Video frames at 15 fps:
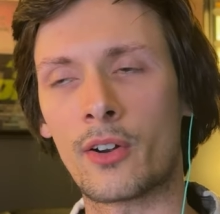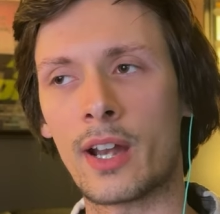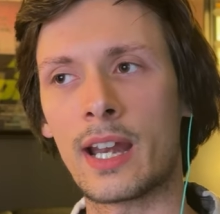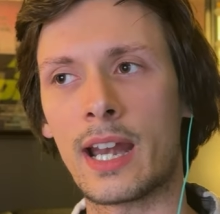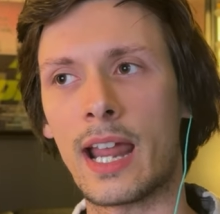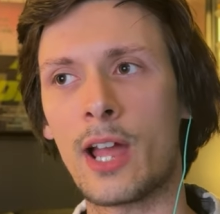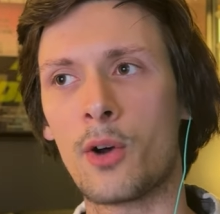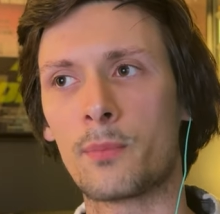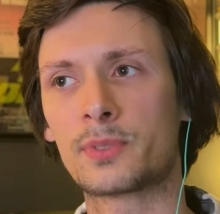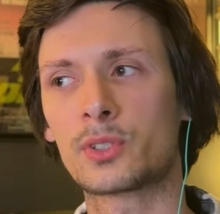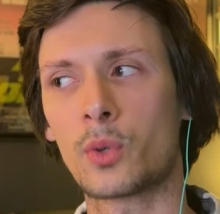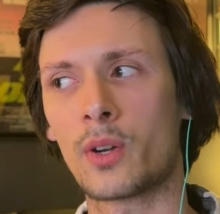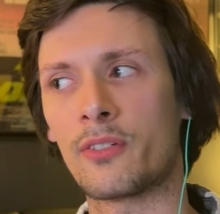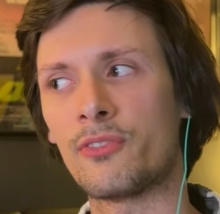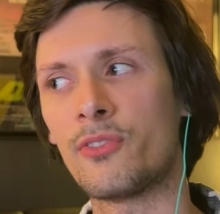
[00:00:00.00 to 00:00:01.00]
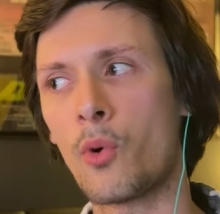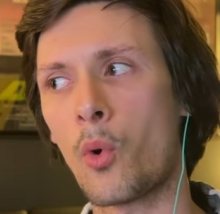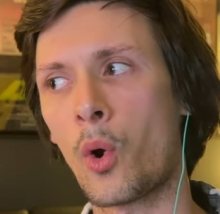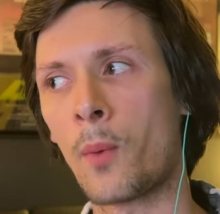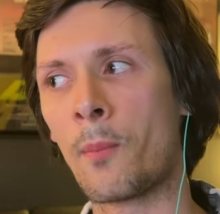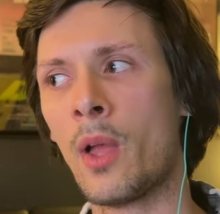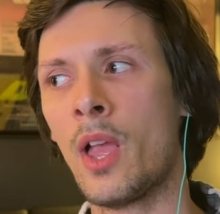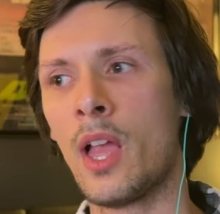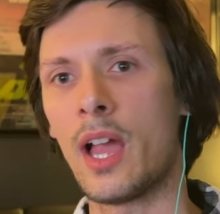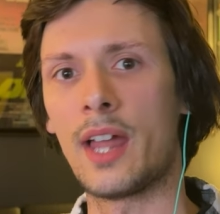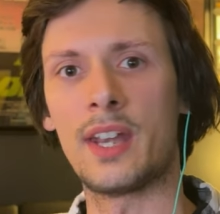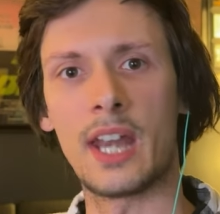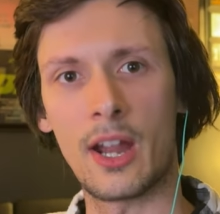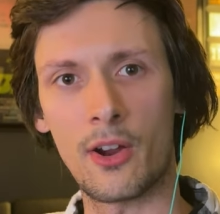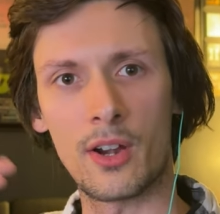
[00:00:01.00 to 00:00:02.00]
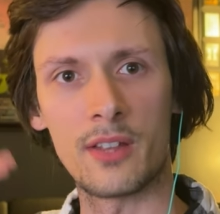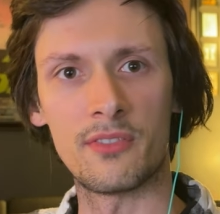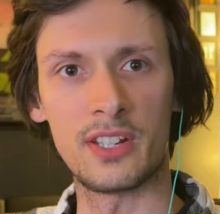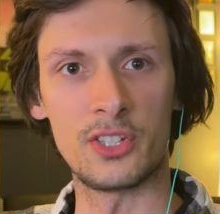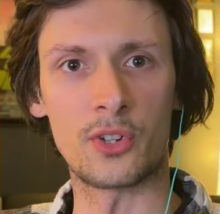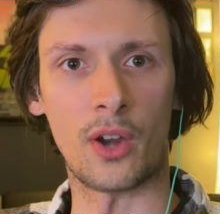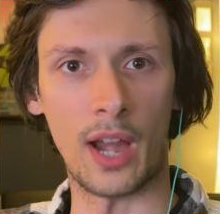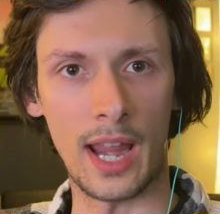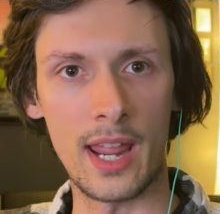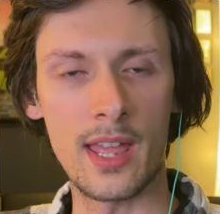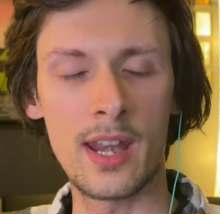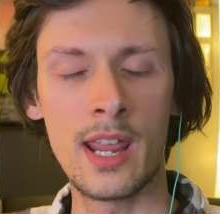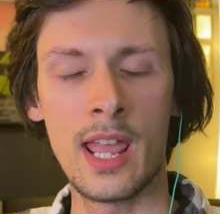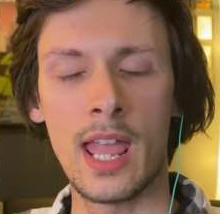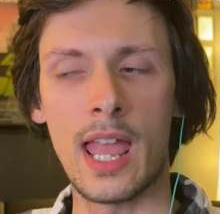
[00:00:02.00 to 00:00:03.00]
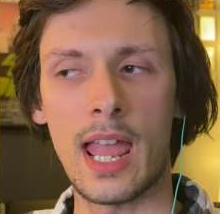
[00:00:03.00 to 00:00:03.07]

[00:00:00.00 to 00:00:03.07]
and it helps sort of form a narrative in your head.